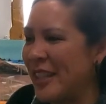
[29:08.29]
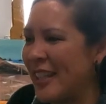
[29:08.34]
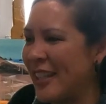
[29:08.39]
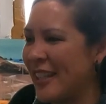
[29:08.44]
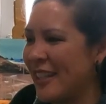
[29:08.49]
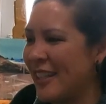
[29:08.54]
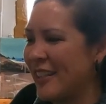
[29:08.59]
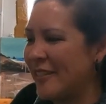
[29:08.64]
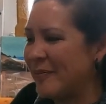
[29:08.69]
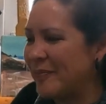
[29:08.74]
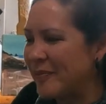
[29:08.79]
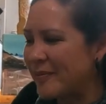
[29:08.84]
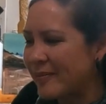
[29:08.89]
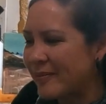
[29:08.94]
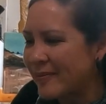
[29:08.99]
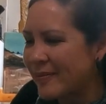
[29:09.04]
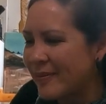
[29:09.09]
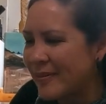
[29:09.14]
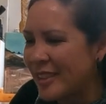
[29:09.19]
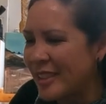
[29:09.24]
And
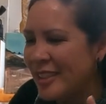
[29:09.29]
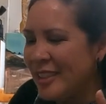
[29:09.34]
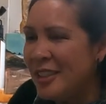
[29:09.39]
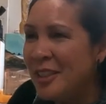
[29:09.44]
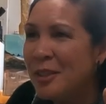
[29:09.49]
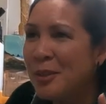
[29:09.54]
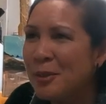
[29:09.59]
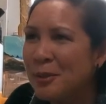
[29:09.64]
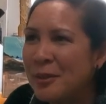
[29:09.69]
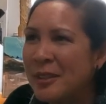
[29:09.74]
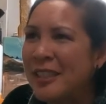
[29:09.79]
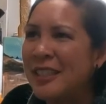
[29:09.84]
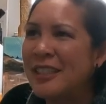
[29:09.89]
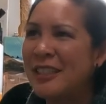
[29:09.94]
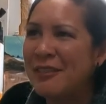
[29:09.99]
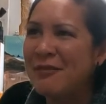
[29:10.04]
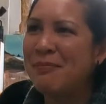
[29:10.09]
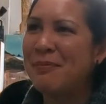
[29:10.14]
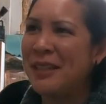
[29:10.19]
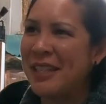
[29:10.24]
the
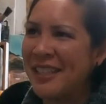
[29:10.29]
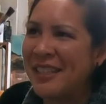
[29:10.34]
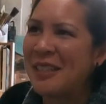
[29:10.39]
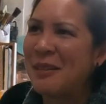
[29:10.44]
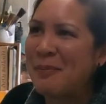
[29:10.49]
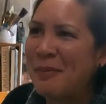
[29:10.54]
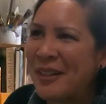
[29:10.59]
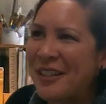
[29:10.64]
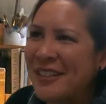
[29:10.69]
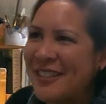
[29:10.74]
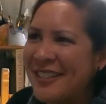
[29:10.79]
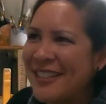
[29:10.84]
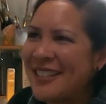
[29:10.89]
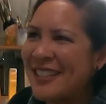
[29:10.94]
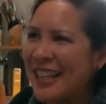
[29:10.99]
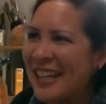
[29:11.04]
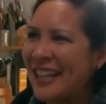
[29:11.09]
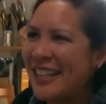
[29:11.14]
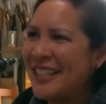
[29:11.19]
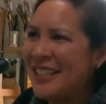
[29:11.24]
thrill of being up on
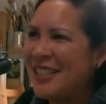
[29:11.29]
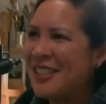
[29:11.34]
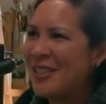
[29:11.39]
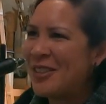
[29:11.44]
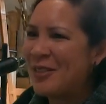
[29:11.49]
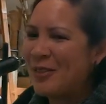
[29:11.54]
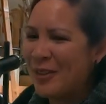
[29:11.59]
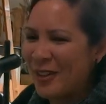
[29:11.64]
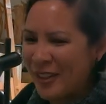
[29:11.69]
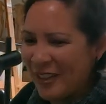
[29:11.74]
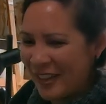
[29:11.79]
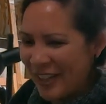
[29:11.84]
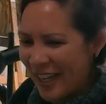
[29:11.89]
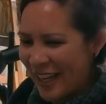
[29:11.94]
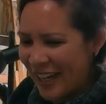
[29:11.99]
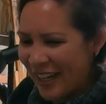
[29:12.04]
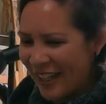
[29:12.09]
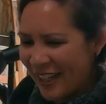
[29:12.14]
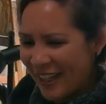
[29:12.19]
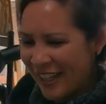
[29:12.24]
stage where,
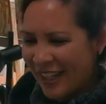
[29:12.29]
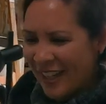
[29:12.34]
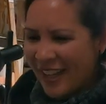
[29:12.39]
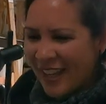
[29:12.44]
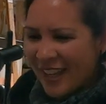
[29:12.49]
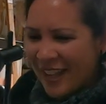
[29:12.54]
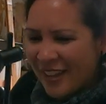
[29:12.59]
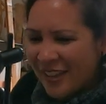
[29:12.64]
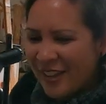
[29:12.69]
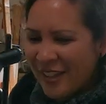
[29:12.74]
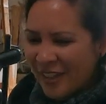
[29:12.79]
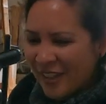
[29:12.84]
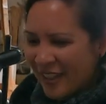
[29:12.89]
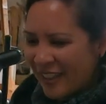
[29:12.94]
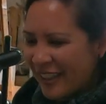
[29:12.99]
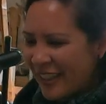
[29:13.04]
like, there